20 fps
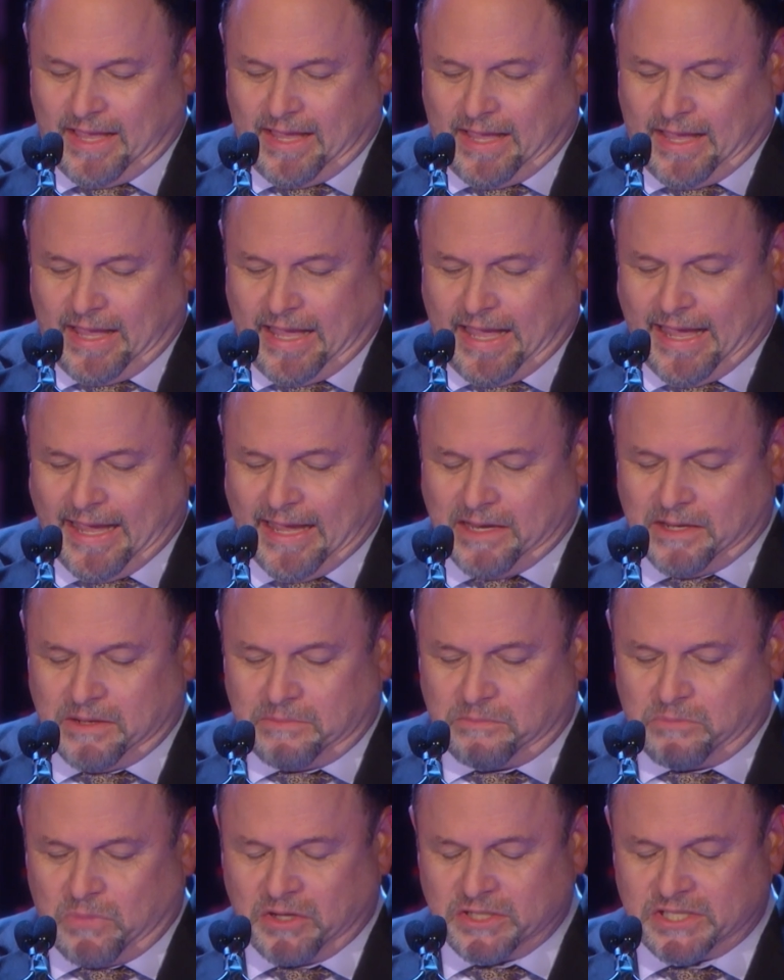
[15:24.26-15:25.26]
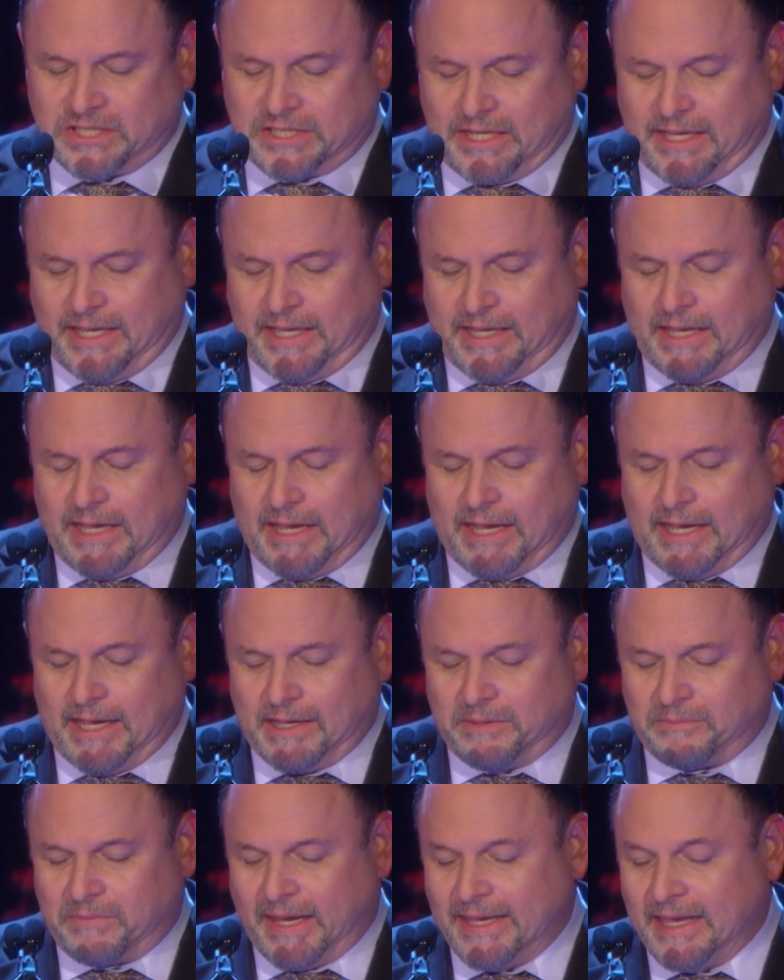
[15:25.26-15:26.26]
And mostly
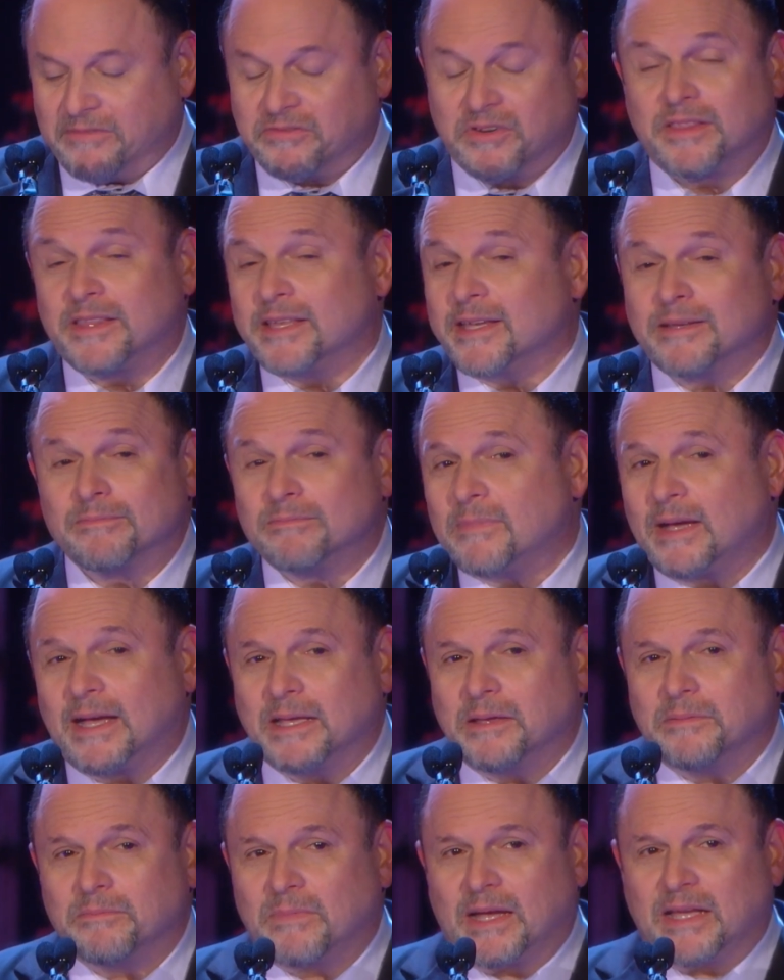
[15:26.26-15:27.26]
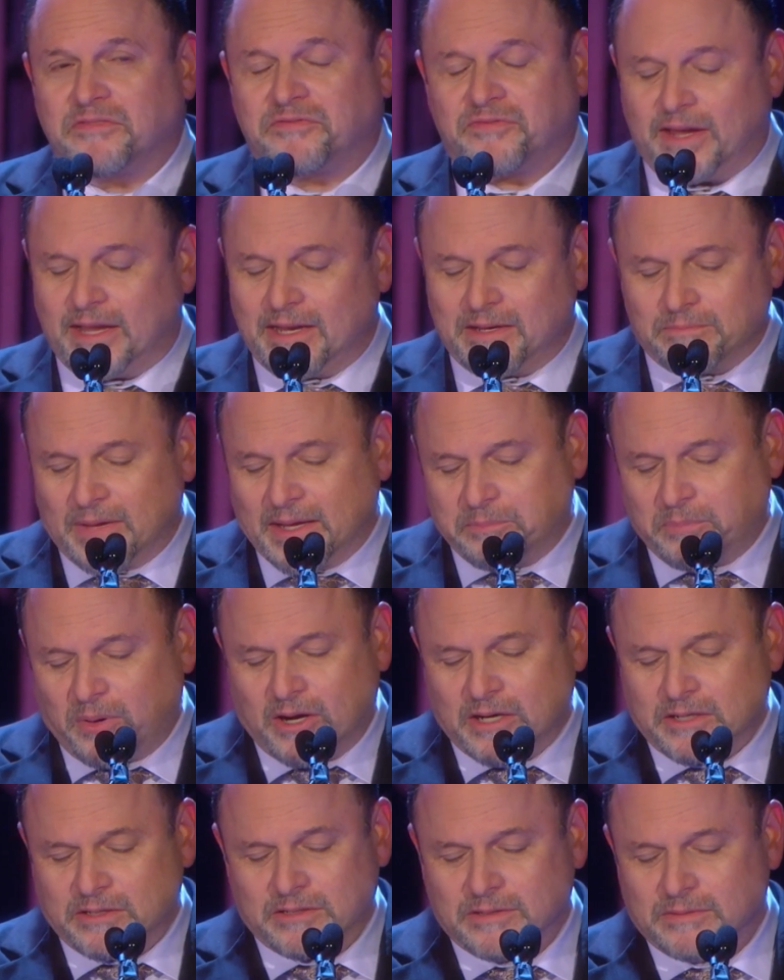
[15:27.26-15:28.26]
my everything, my friend, my
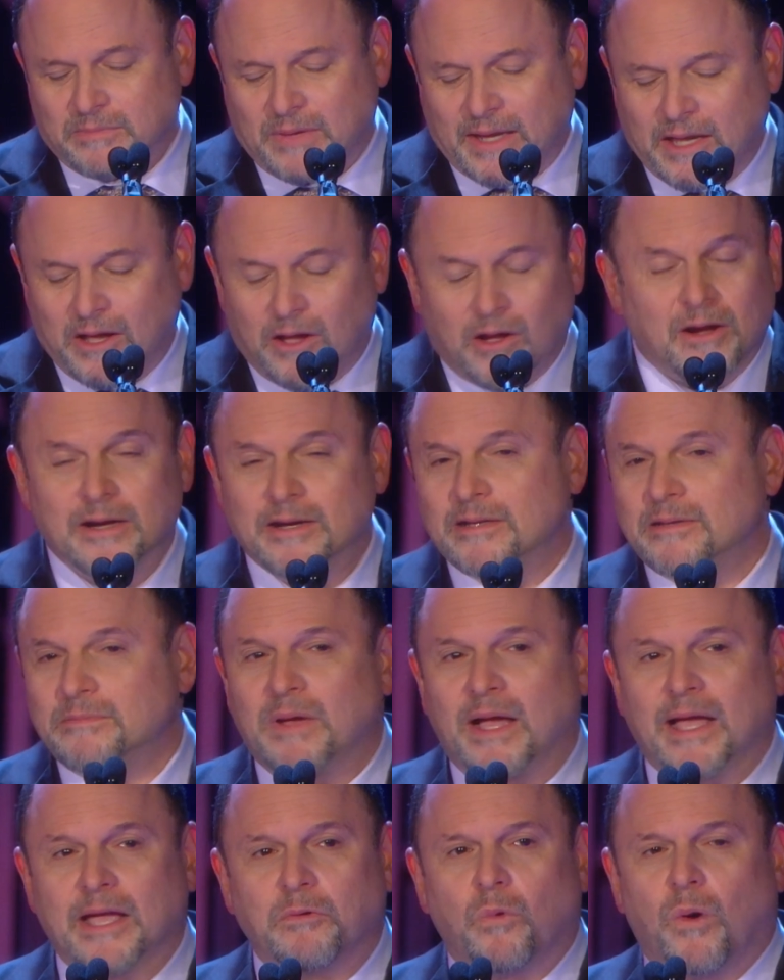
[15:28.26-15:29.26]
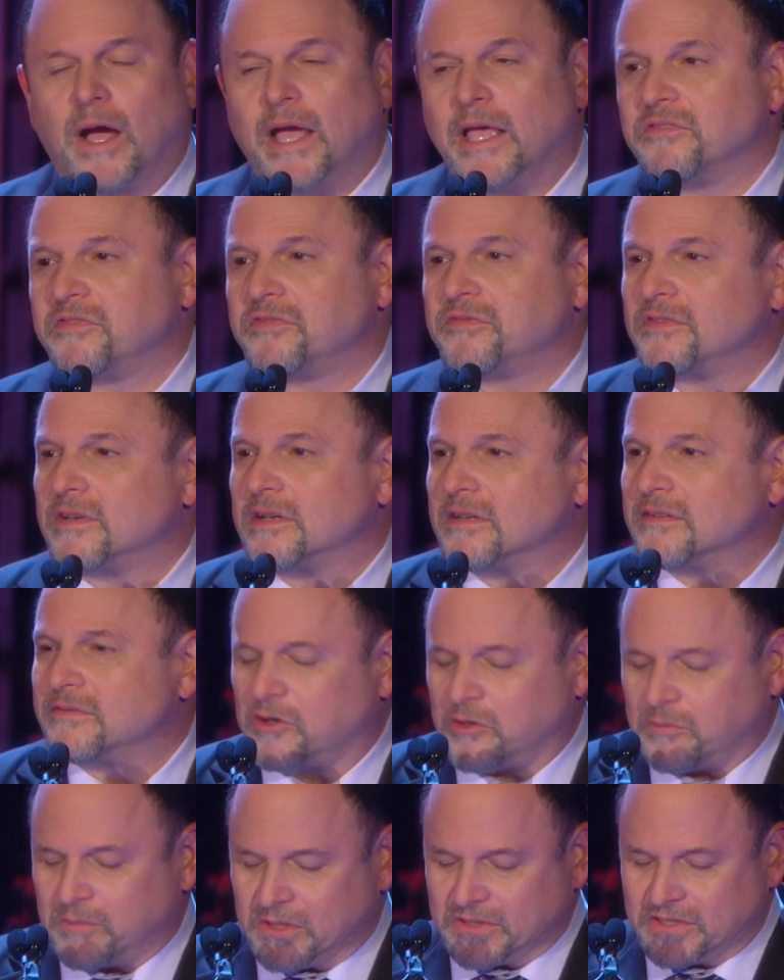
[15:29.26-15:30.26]
partner, my heart, my wife of
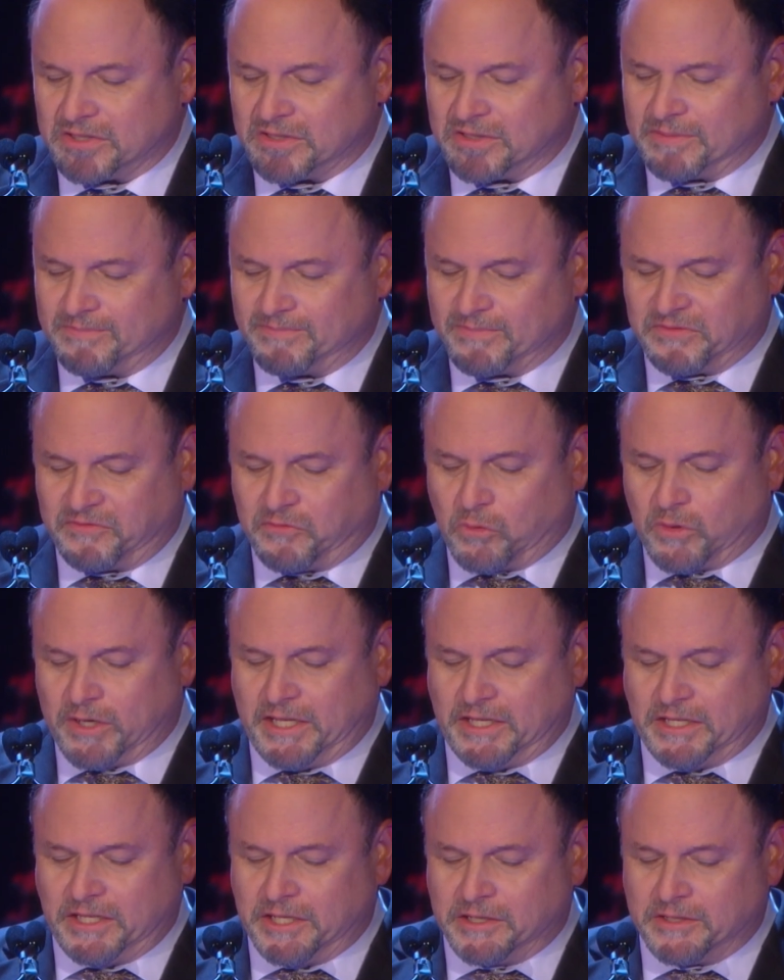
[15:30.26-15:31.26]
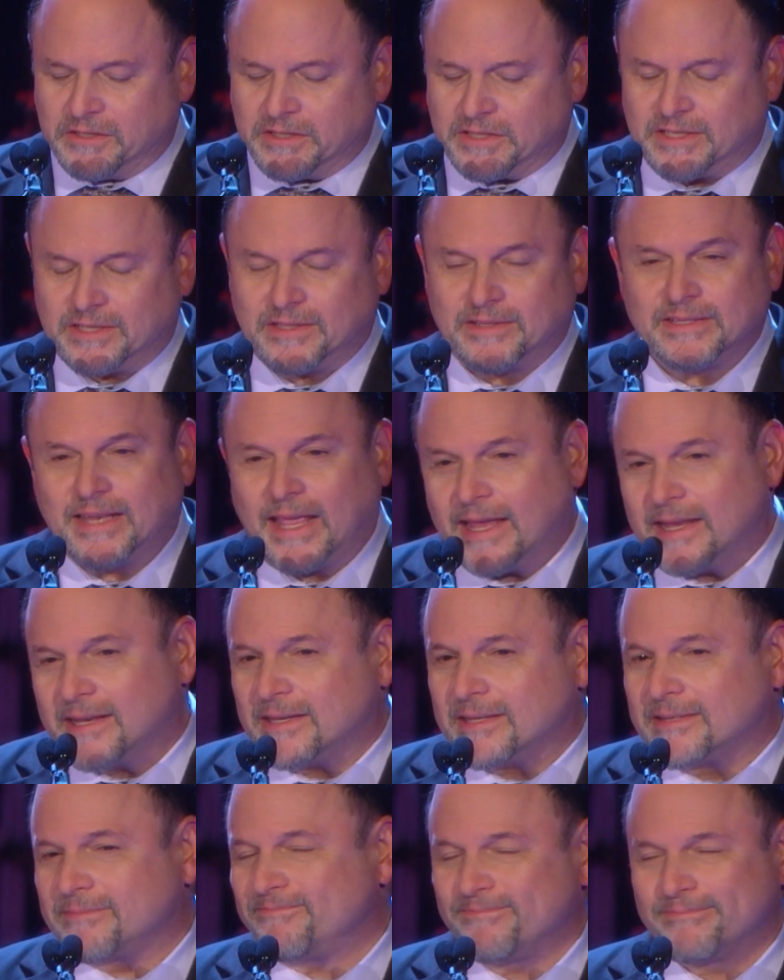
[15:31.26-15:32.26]
almost 40 years,
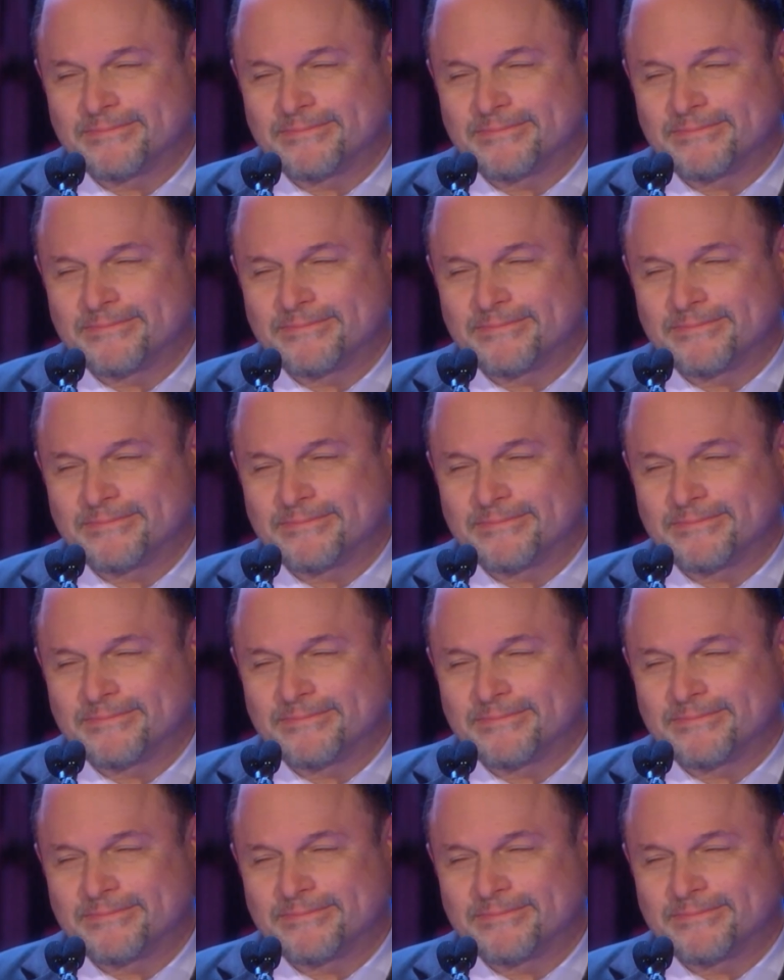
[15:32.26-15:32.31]
Dana.